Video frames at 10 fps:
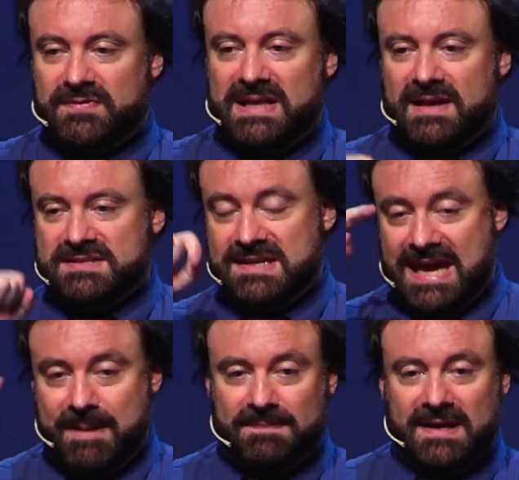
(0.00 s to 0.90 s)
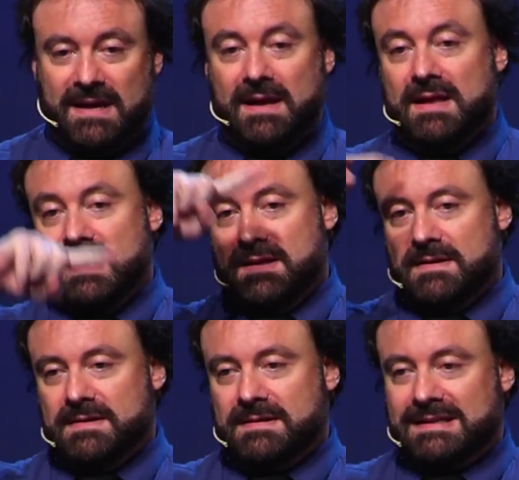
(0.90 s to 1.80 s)
realizing
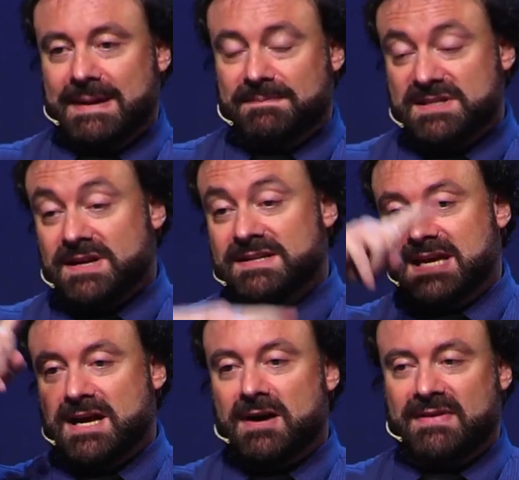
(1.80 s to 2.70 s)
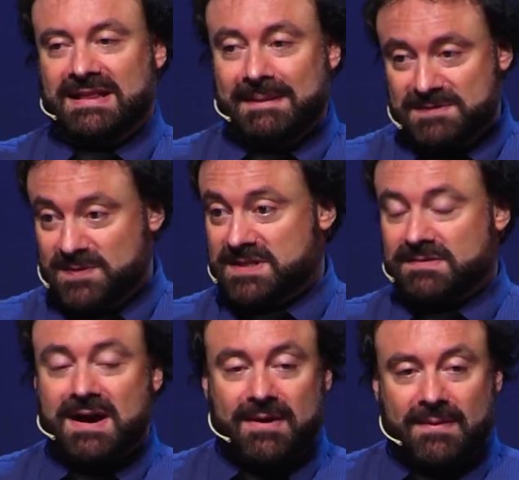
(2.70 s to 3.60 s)
Kepler's idea of the ellipse was the
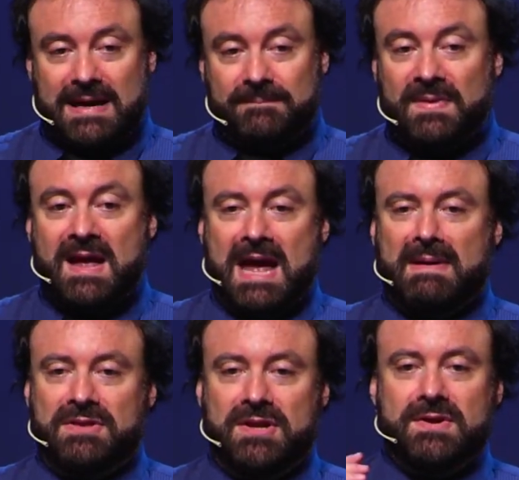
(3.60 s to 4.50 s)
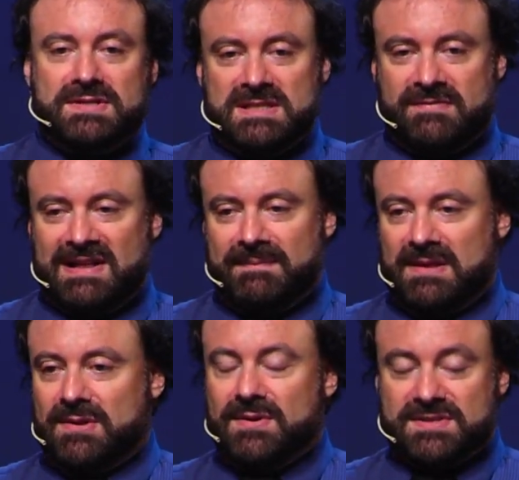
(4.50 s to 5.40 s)
right one, and then Newton developed the
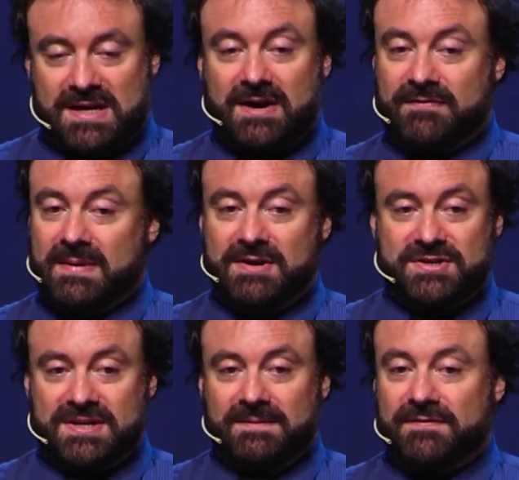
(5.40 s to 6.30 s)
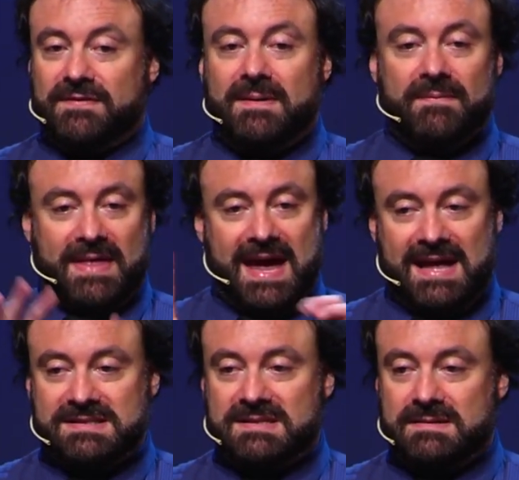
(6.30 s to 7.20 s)
laws of motion from
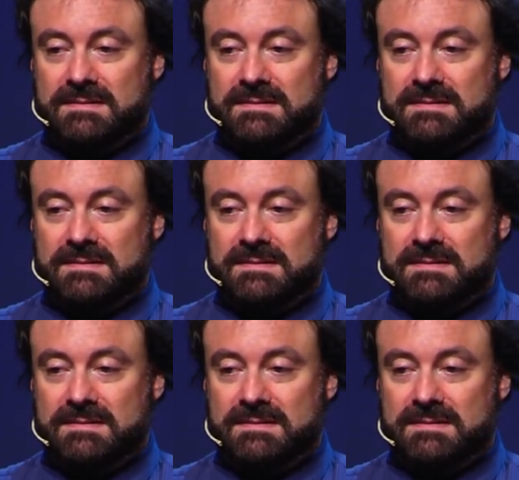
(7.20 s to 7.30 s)
that.